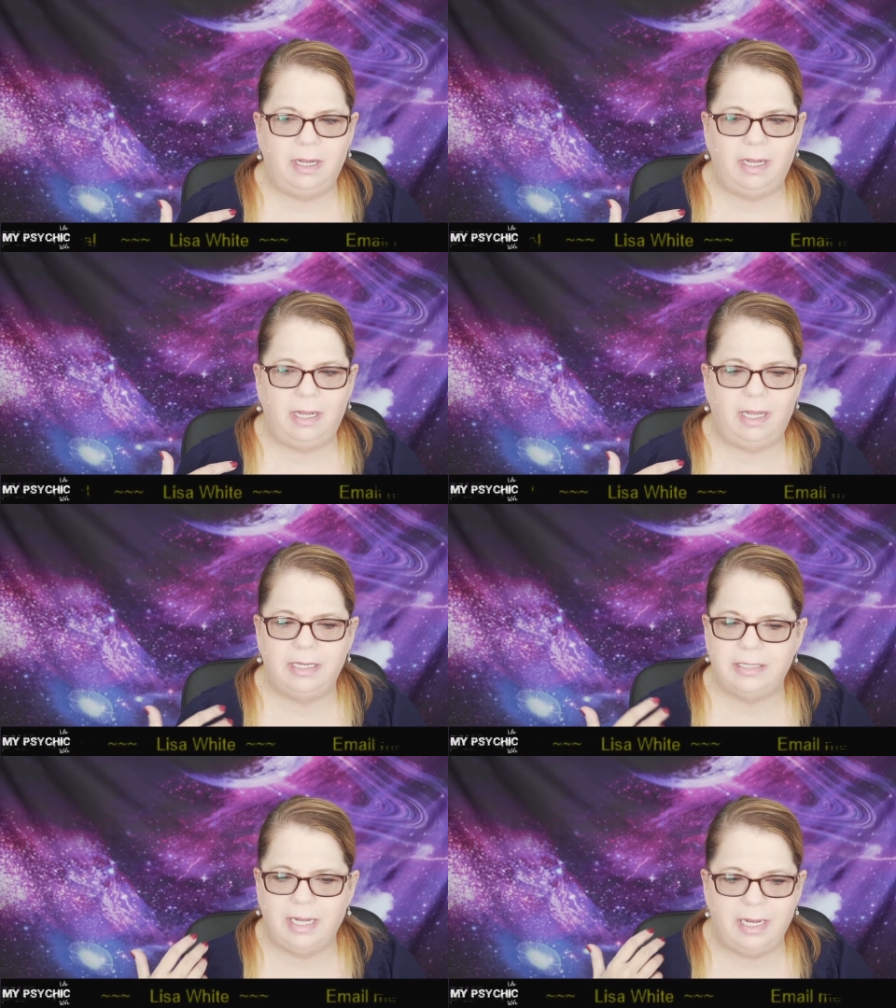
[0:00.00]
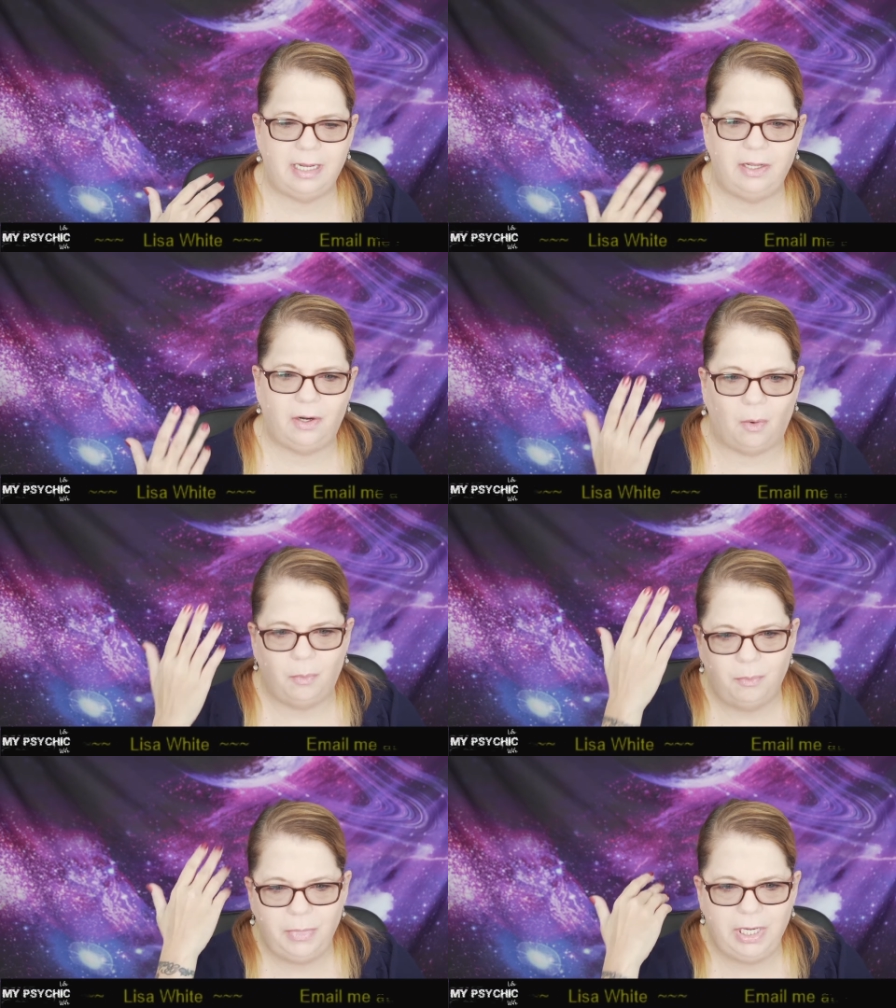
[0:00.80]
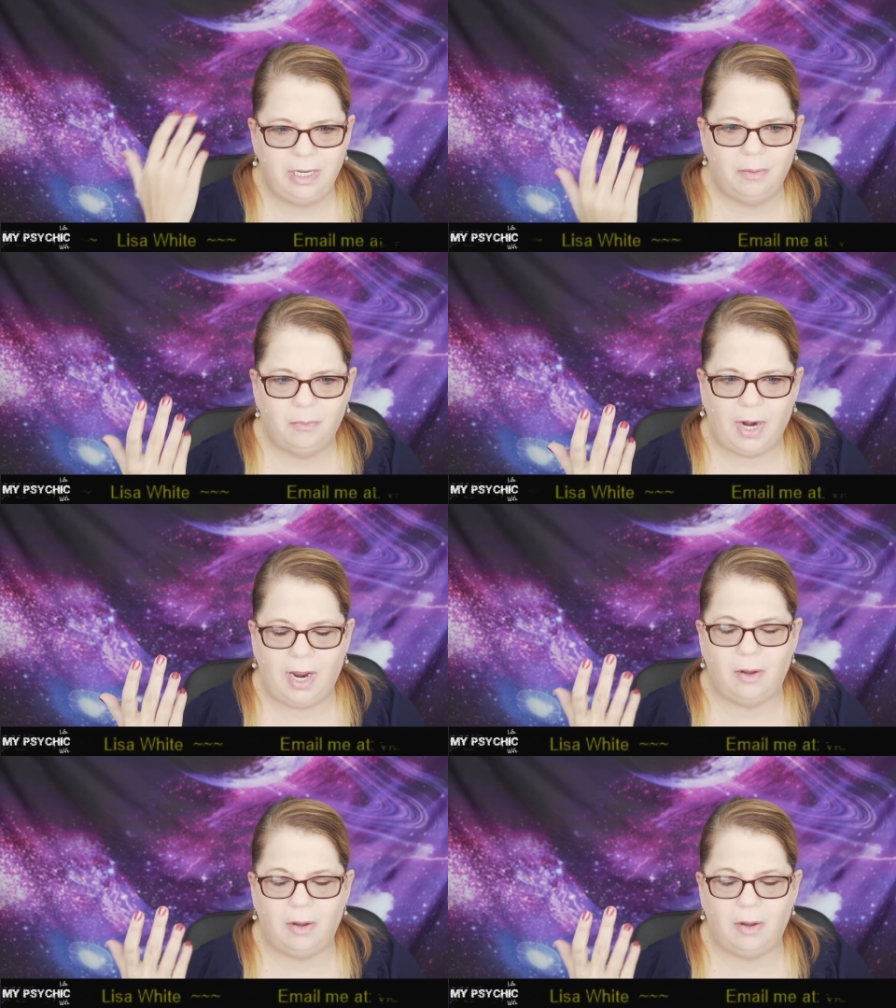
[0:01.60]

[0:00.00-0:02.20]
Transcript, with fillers: And it's like, you know, medium brown